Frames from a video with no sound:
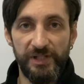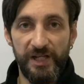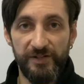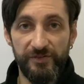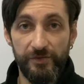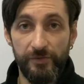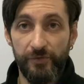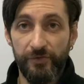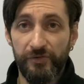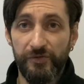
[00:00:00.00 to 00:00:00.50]

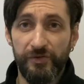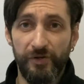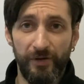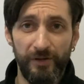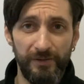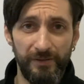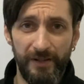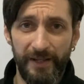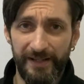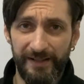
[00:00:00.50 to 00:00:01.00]
arts schools
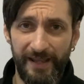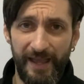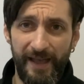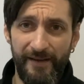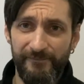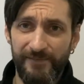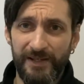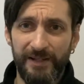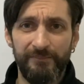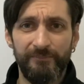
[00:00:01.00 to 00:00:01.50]
don't like
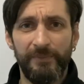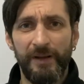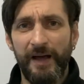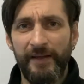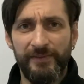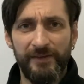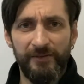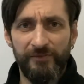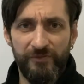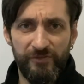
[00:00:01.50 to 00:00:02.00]
having
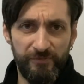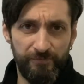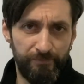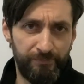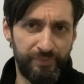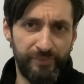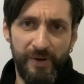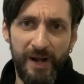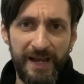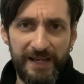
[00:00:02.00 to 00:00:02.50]
other
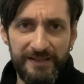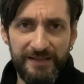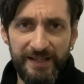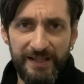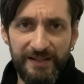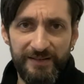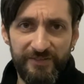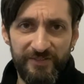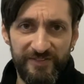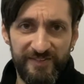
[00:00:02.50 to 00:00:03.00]

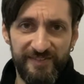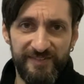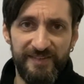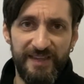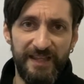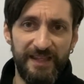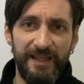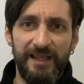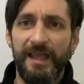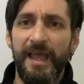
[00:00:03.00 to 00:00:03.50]
branding
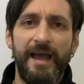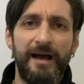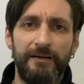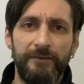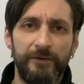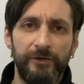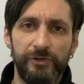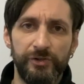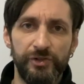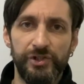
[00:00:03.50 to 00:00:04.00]
sticking out
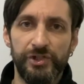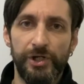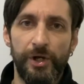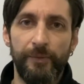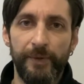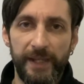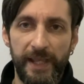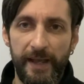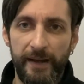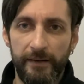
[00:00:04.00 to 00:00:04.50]
and
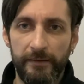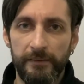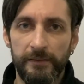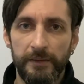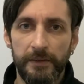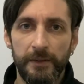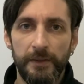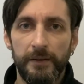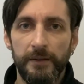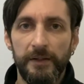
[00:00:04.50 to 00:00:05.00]
showing out.
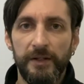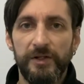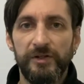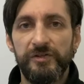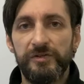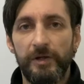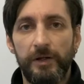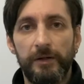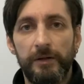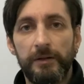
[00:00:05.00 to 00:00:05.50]

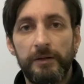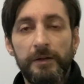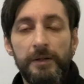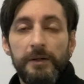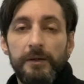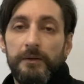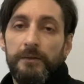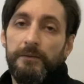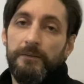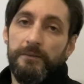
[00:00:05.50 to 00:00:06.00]
So
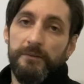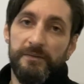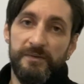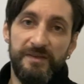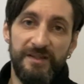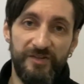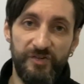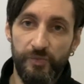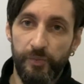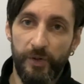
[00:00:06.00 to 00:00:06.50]

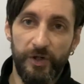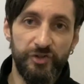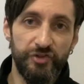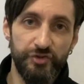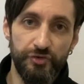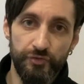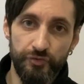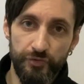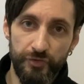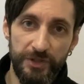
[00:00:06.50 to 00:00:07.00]
this works
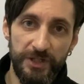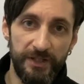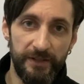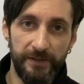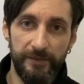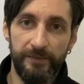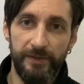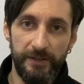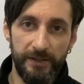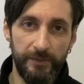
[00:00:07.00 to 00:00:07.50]

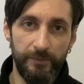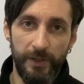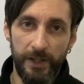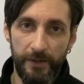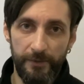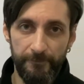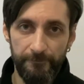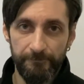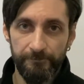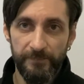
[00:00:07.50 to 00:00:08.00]
really, really
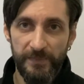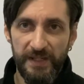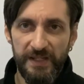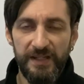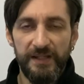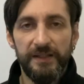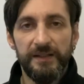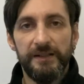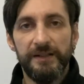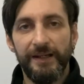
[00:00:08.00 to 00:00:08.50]
well.
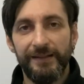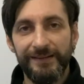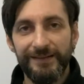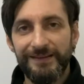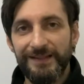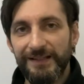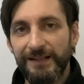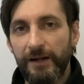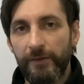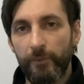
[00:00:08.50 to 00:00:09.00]
The other
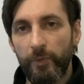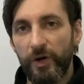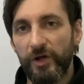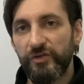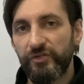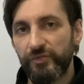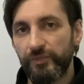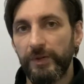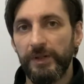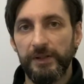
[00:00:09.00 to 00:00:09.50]
thing that
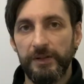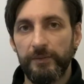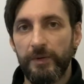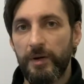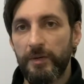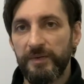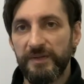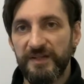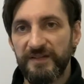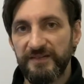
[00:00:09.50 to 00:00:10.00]
works really
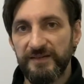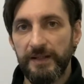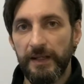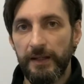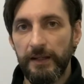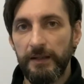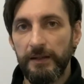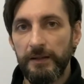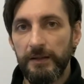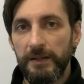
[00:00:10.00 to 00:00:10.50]
well with this
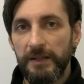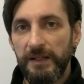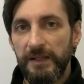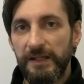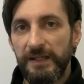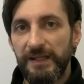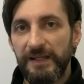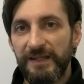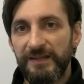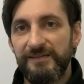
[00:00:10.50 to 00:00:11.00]
gi
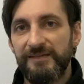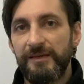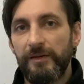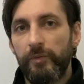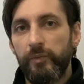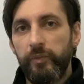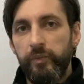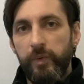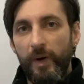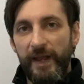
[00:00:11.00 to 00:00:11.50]
is the
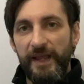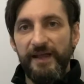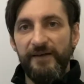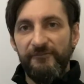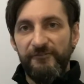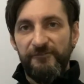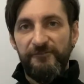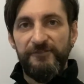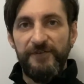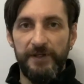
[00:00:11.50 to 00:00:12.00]
way
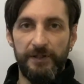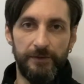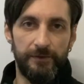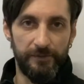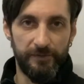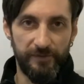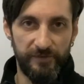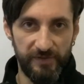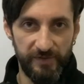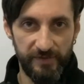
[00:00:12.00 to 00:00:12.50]
it feels.